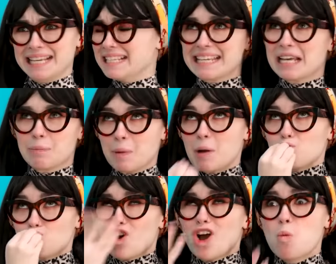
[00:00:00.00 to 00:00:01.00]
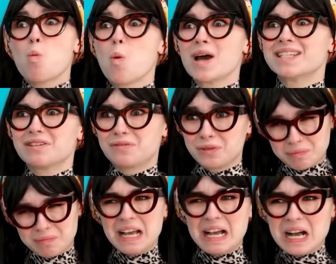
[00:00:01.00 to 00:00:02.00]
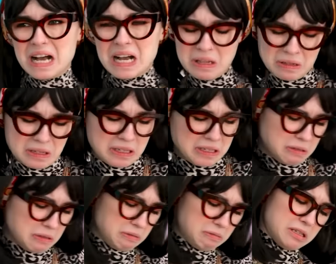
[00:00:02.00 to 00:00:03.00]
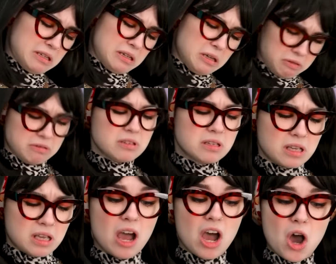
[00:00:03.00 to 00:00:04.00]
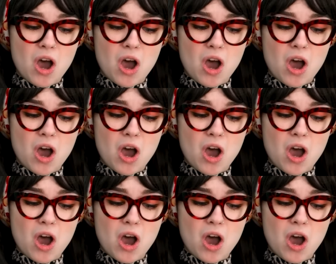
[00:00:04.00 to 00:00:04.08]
have amazing taste. Give me a moment. That'll